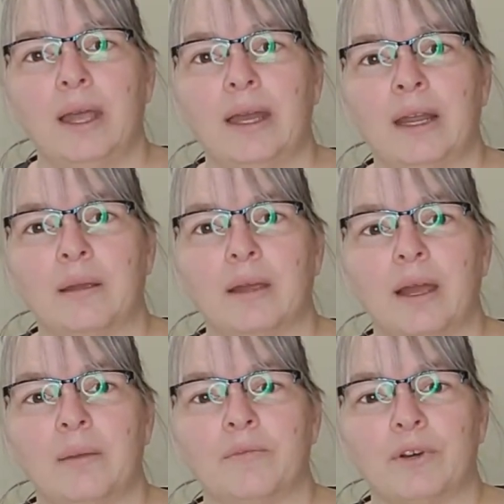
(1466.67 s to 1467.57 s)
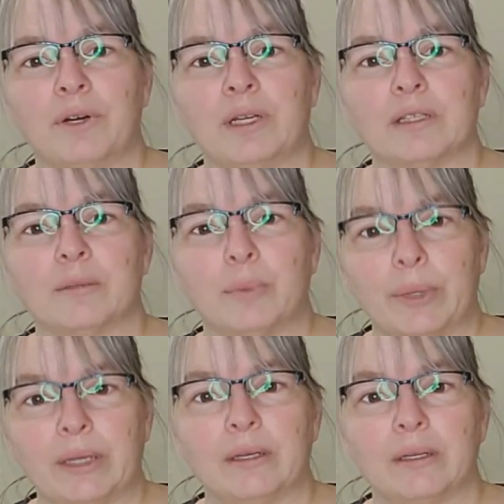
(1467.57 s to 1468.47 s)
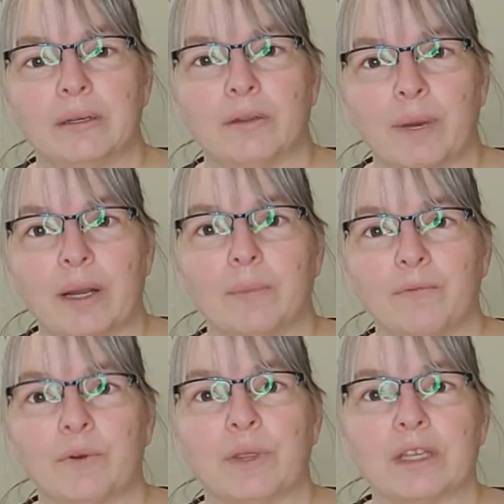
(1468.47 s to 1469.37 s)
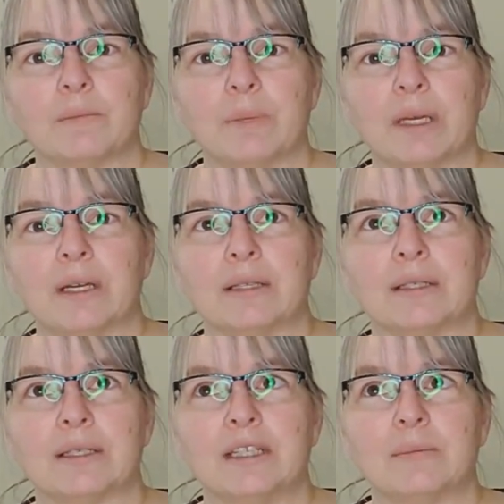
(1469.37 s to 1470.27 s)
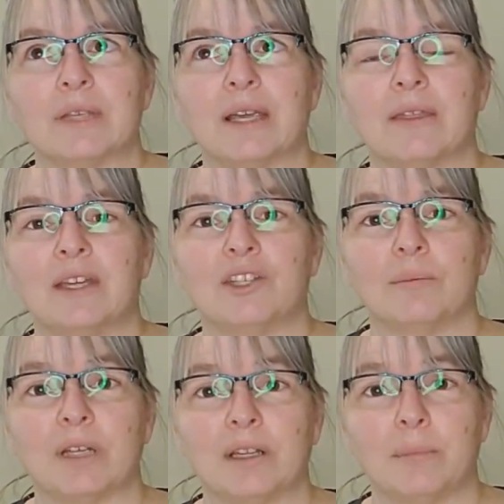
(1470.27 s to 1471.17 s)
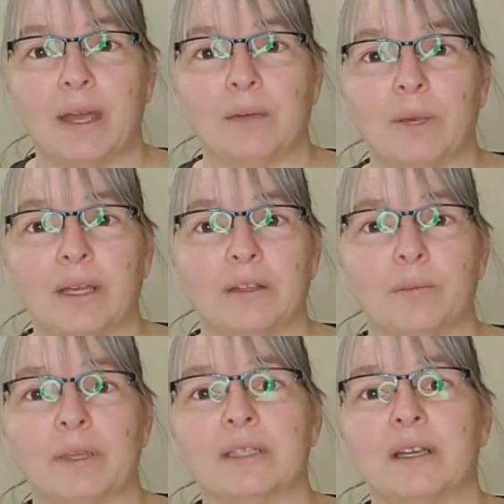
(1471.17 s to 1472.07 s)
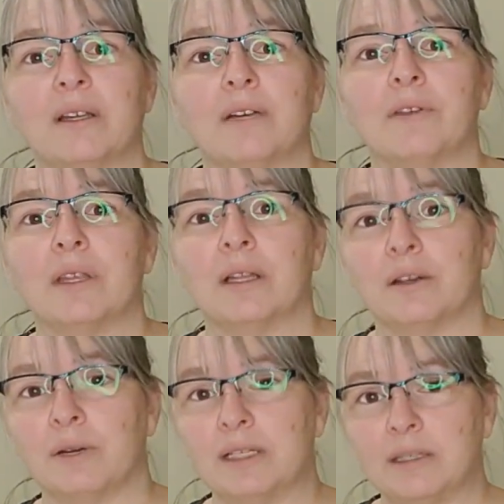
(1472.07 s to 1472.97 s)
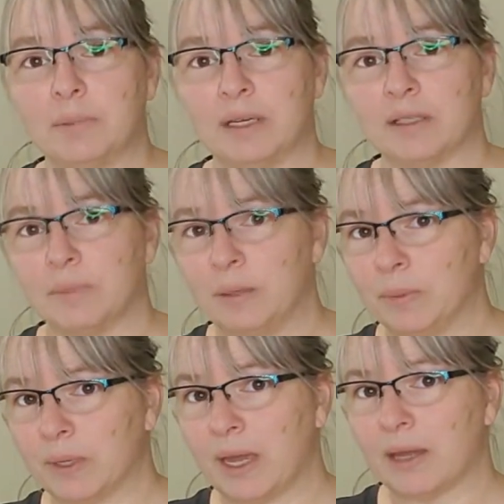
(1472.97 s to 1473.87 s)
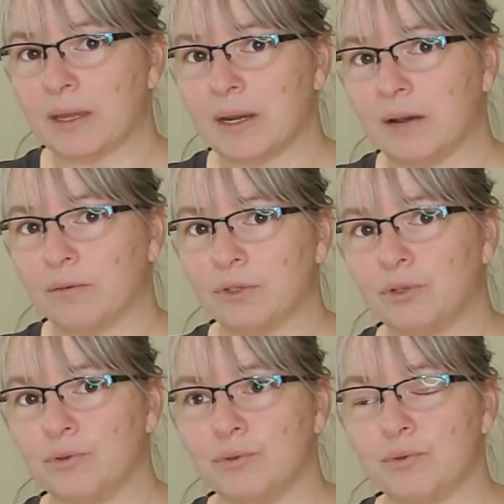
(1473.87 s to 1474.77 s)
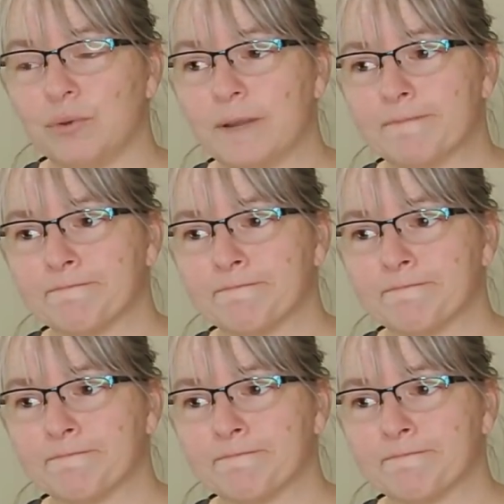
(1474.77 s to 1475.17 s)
And I'm very disappointed in Thredup for this, because it seems like they jumped on the bandwagon. They've been selling everything like crazy because people can't get out to